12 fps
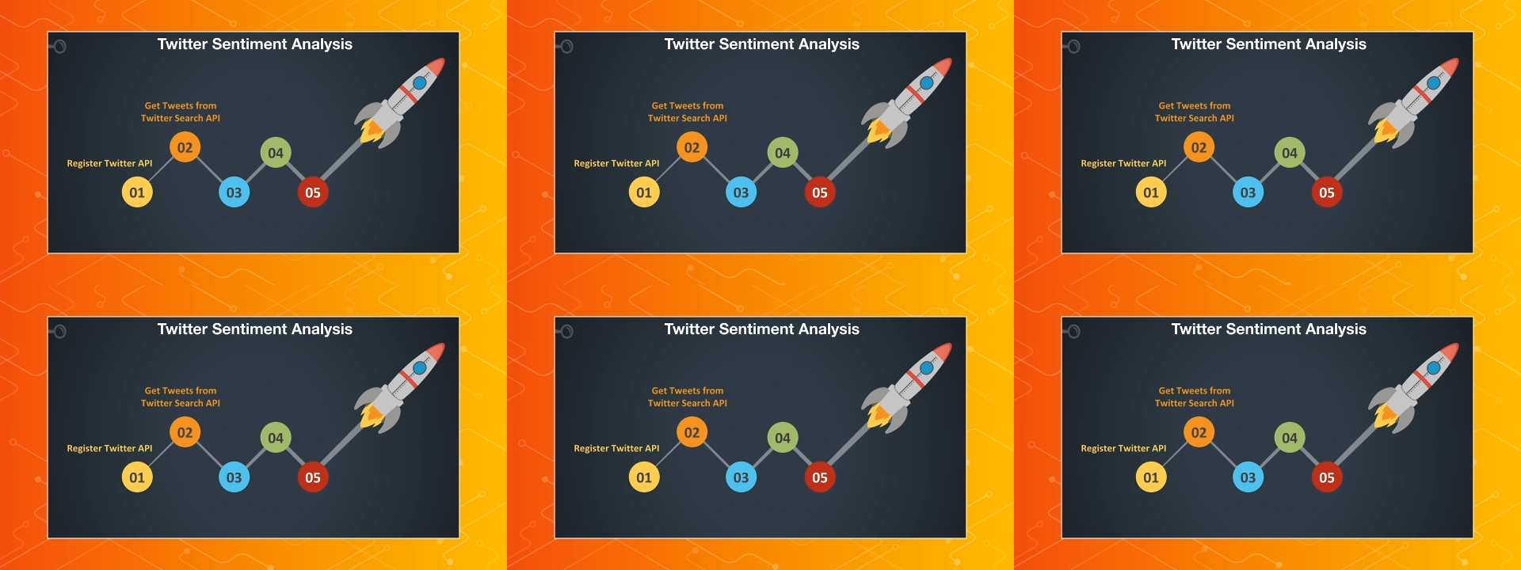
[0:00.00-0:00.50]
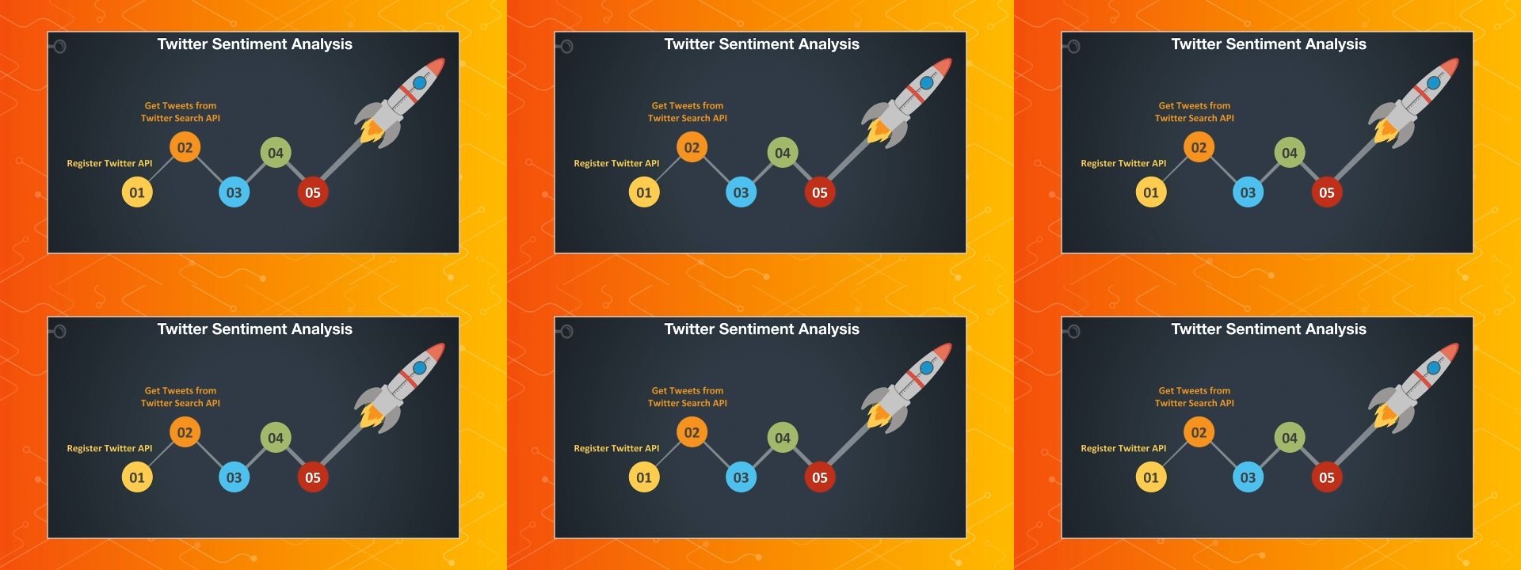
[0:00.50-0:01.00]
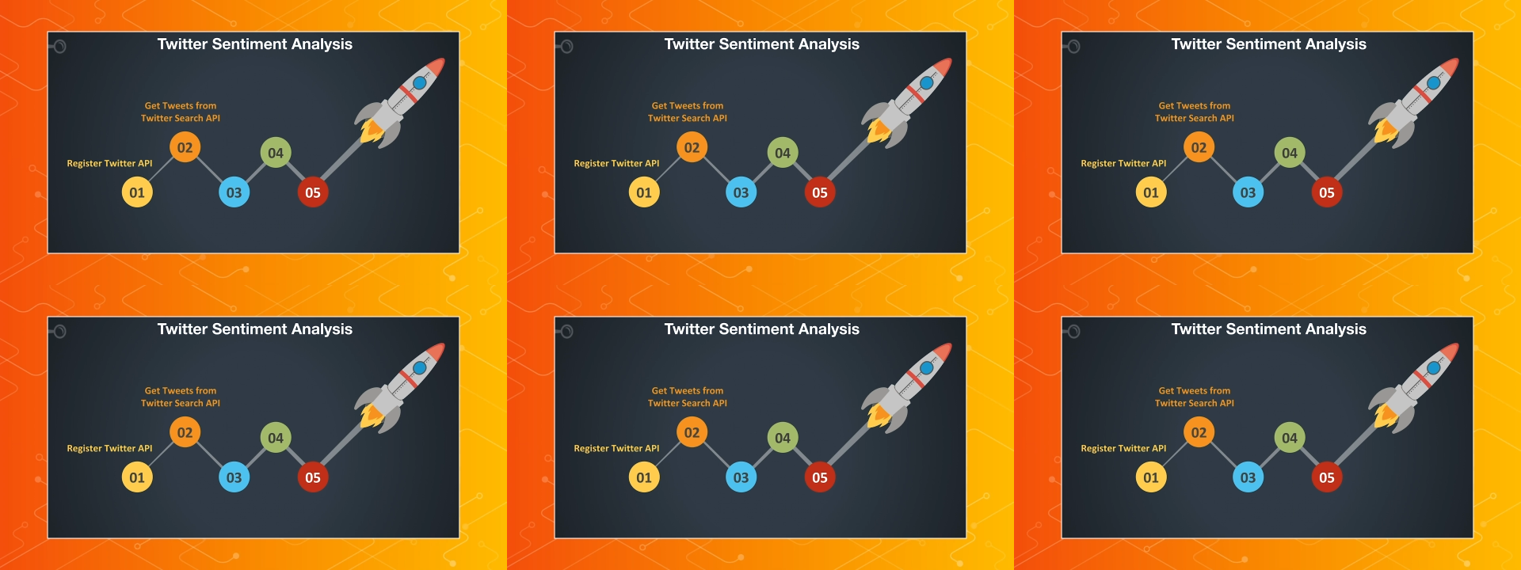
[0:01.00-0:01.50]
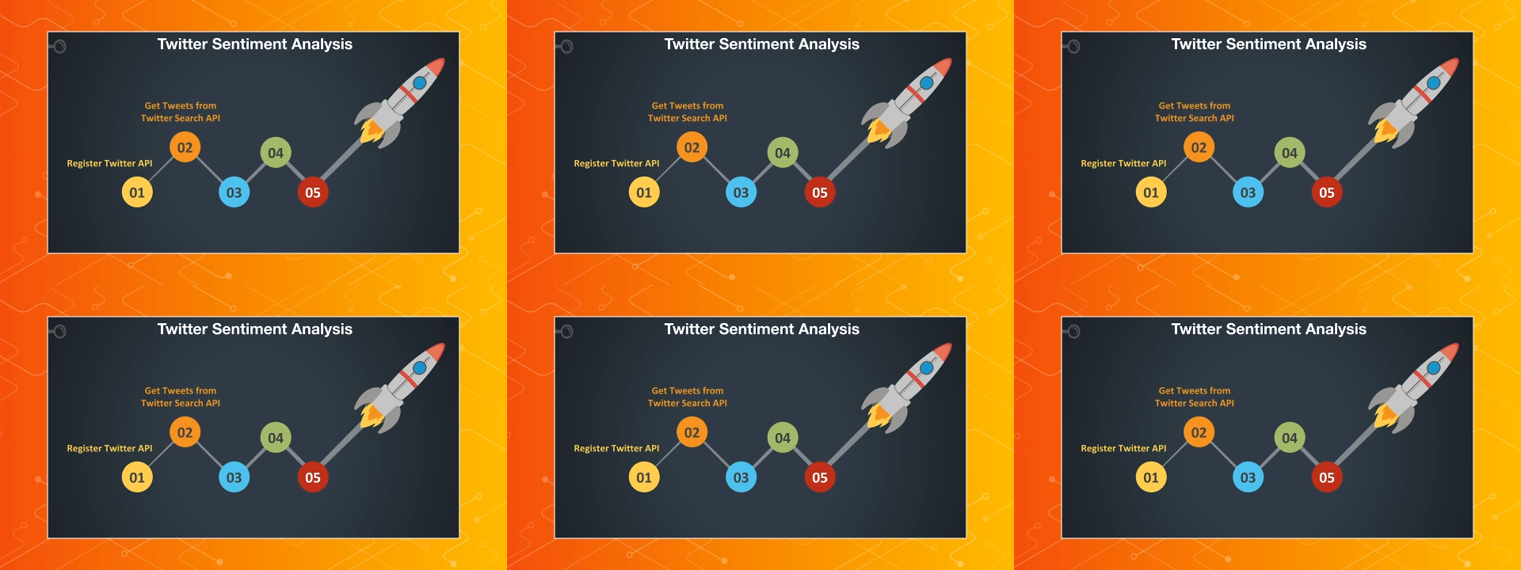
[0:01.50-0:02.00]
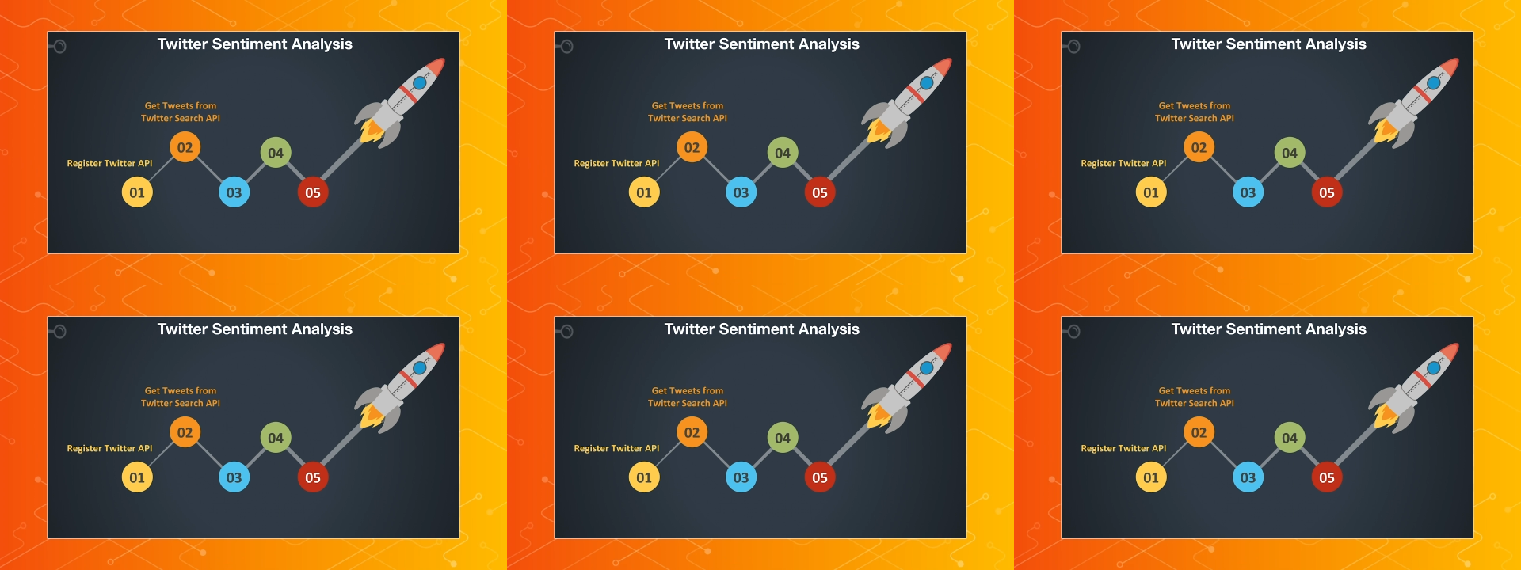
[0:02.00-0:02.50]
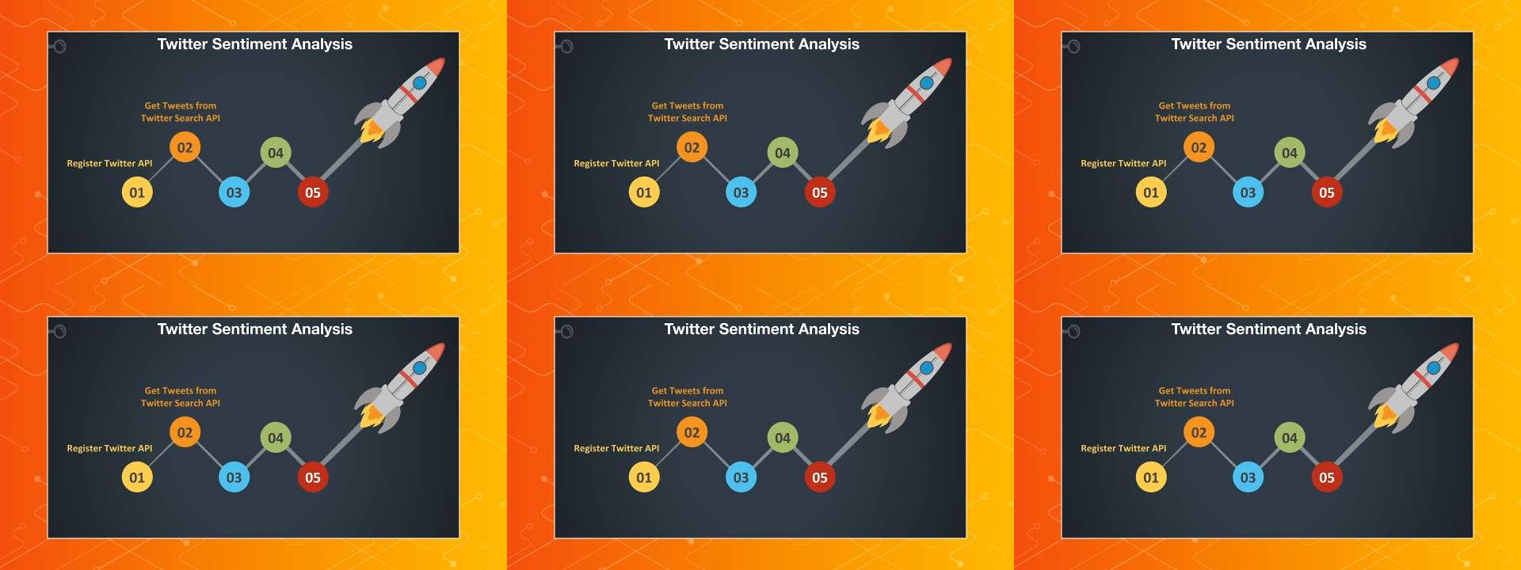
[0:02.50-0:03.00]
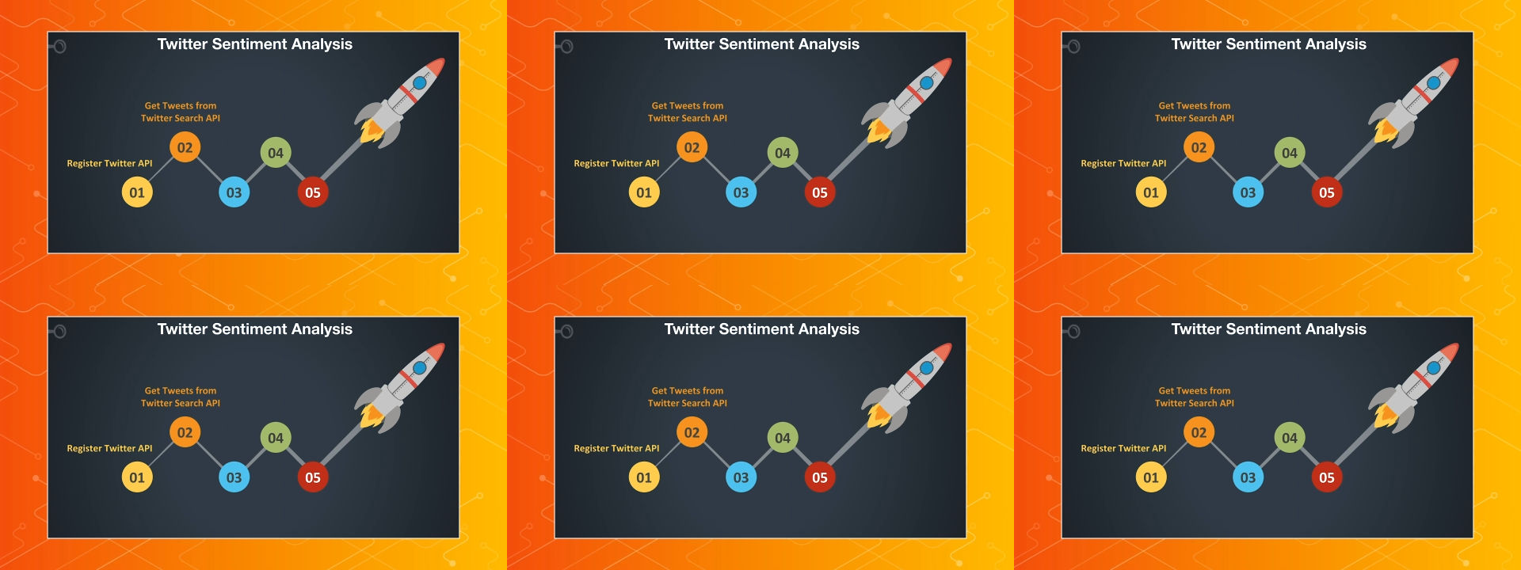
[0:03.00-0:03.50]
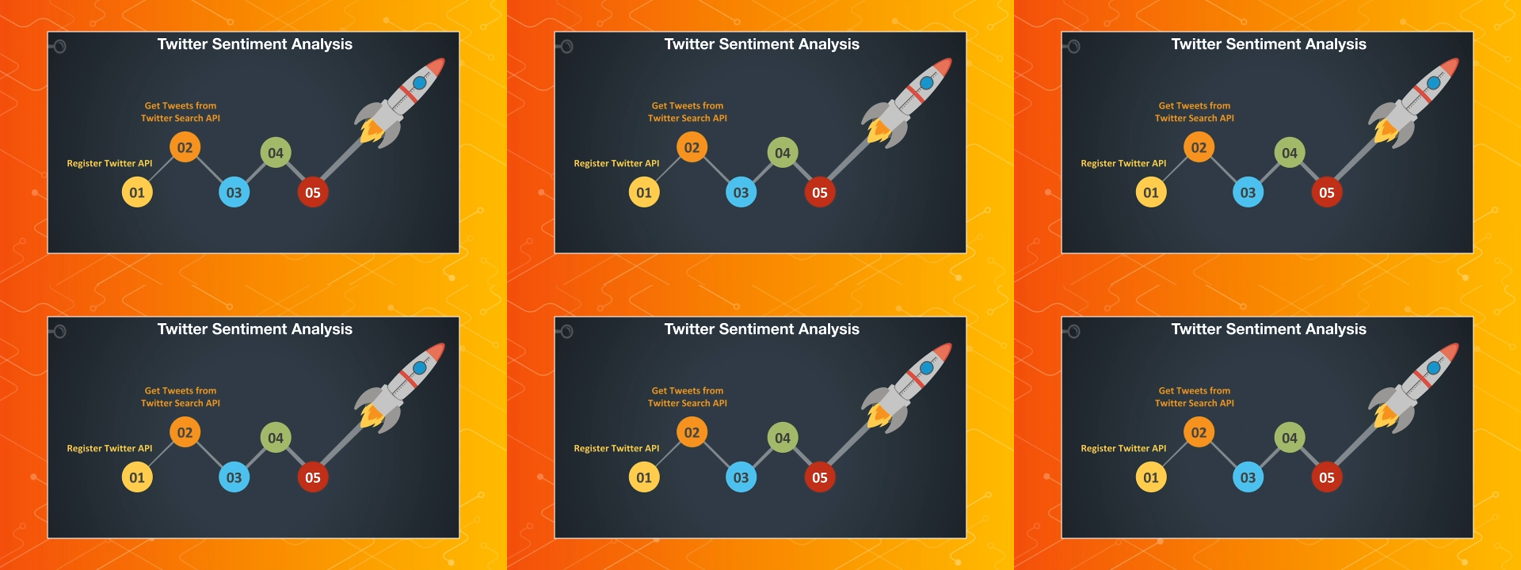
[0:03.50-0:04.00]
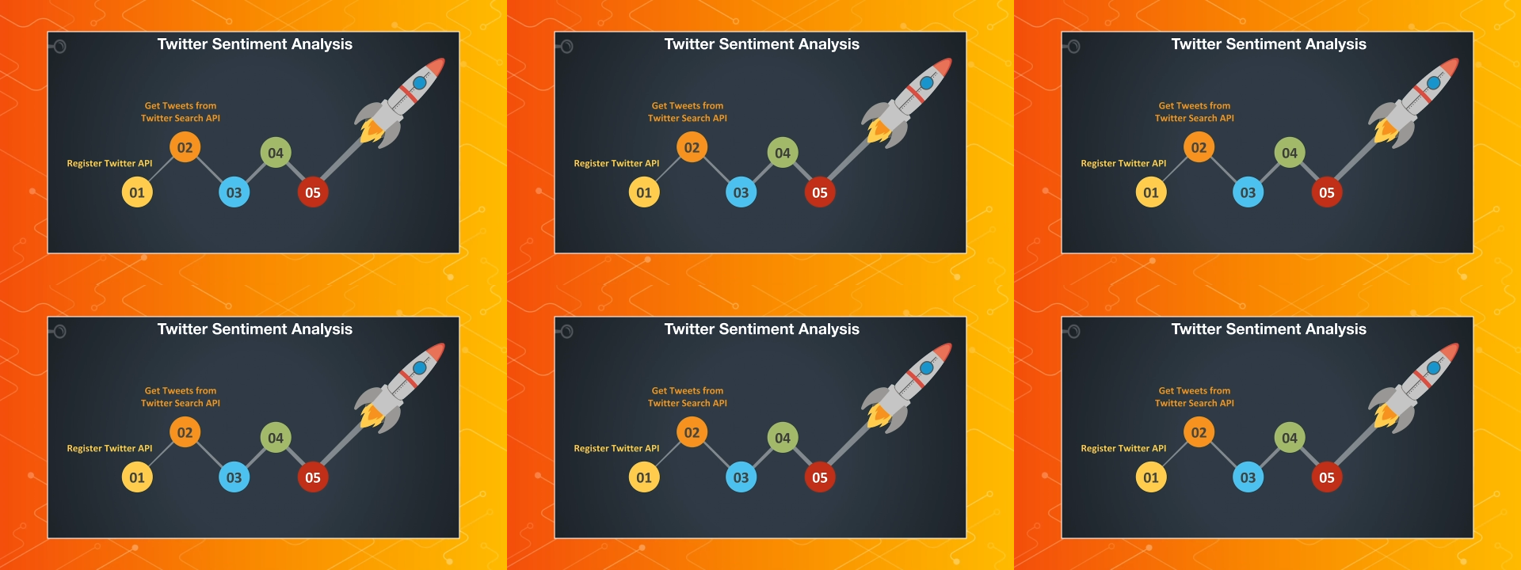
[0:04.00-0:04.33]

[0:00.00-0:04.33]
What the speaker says: Nobody's mouth can be seen.